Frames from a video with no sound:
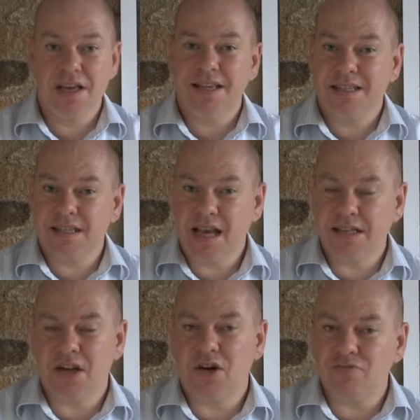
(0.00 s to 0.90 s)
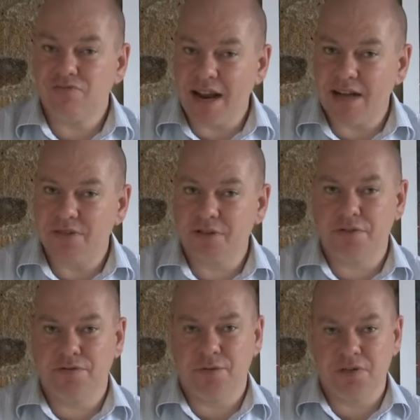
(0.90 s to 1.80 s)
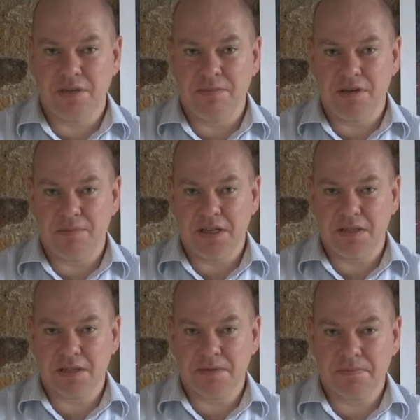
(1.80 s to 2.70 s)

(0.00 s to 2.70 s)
set around the 40mm,